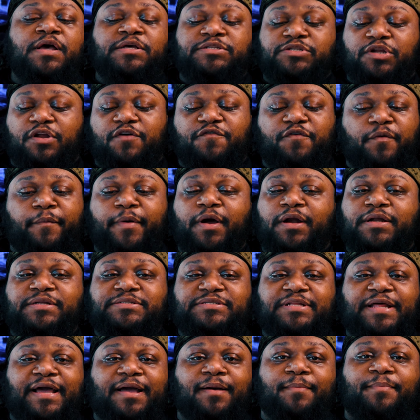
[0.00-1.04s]
So therefore, we're going to
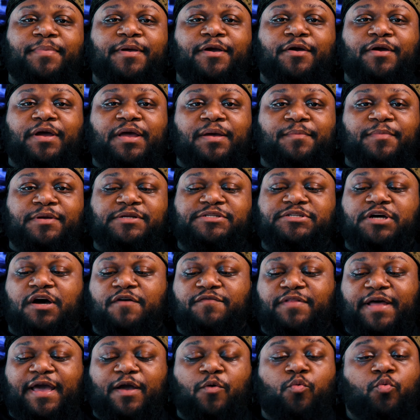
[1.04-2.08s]
see like a bigger image
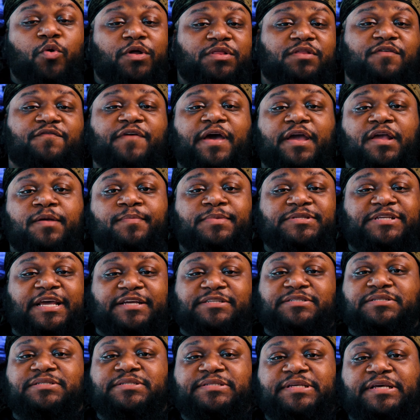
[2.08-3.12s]
of like what the vacuum is
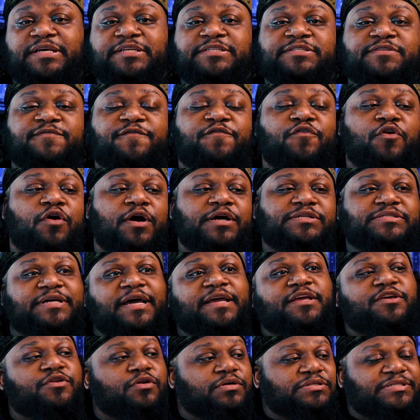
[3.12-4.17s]
actually seeing as far as
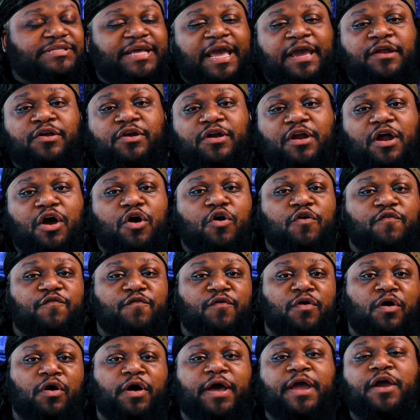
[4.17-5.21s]
like, you know, scanning our
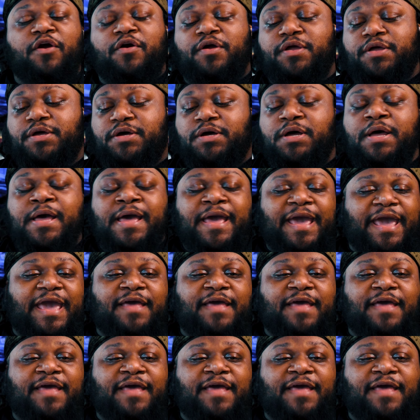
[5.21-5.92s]
overall area.